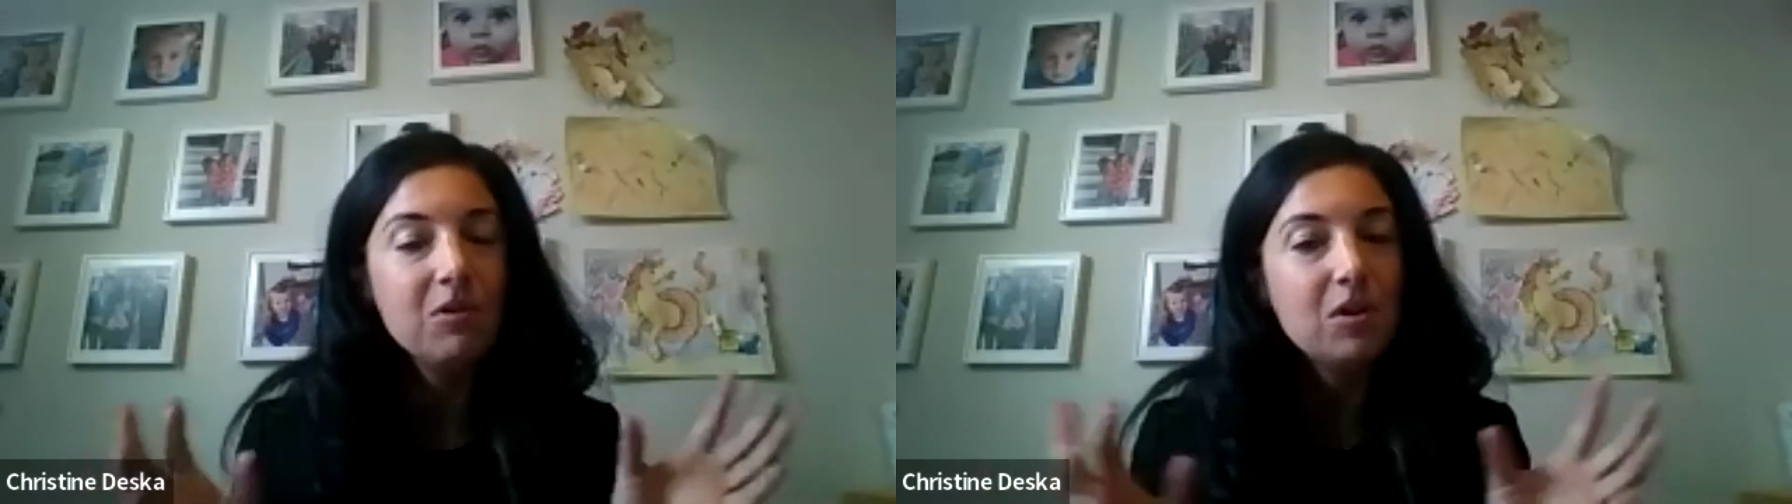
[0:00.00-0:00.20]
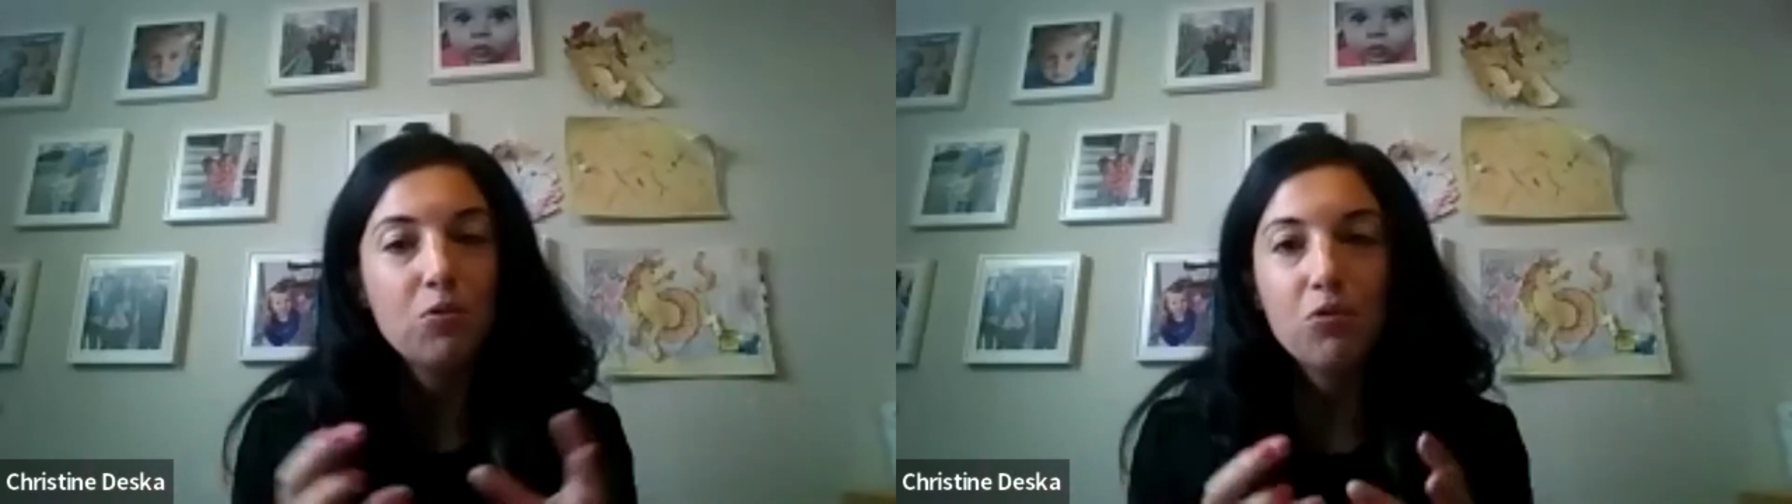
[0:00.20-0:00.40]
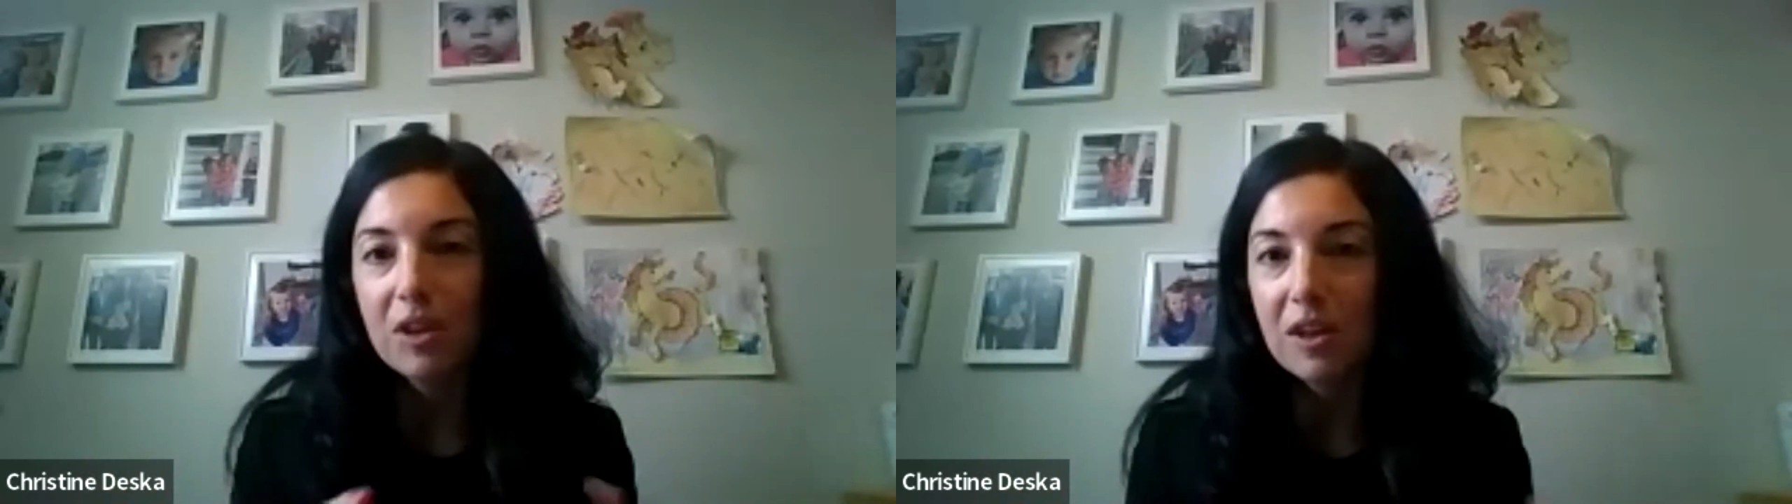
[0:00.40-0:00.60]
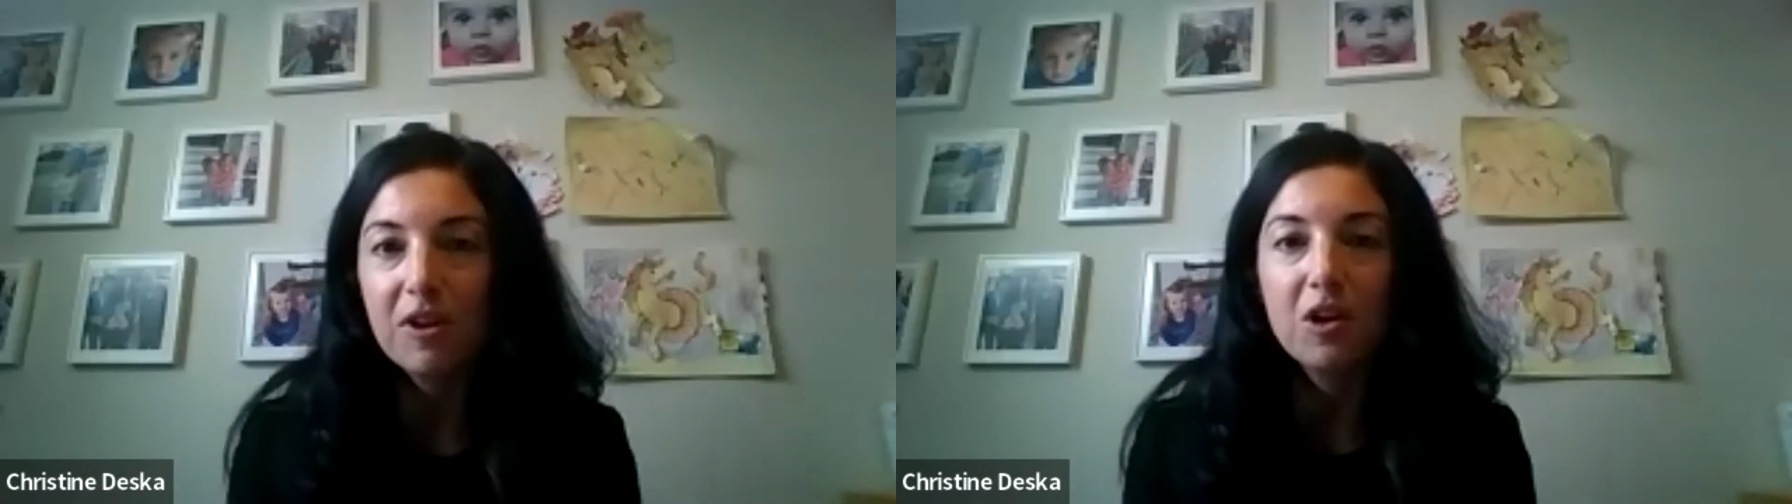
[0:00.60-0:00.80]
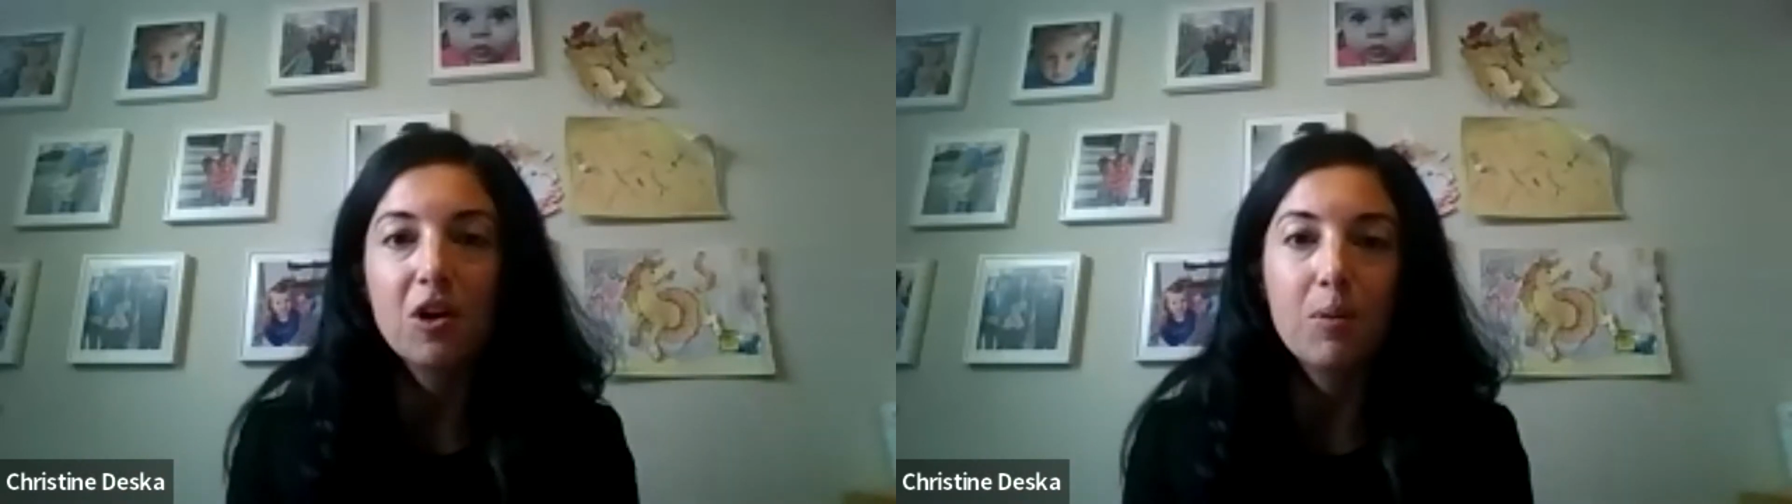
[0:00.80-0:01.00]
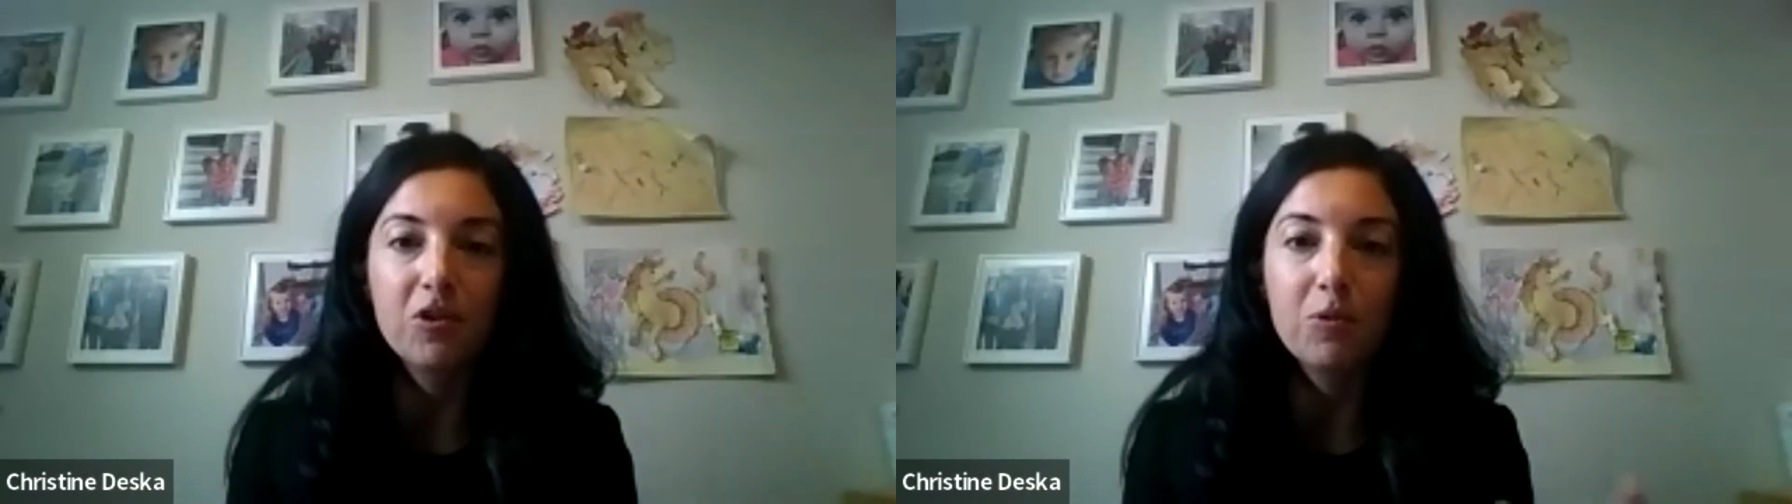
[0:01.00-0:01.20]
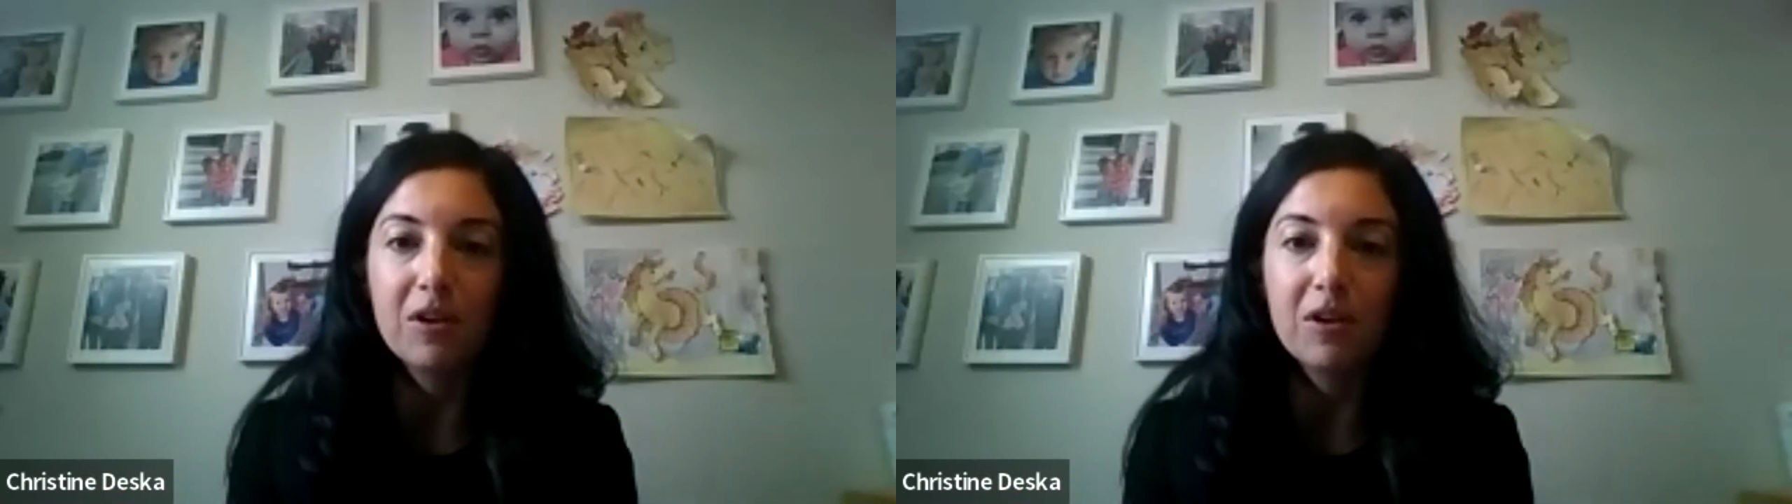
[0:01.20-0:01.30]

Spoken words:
you know, really figure out what's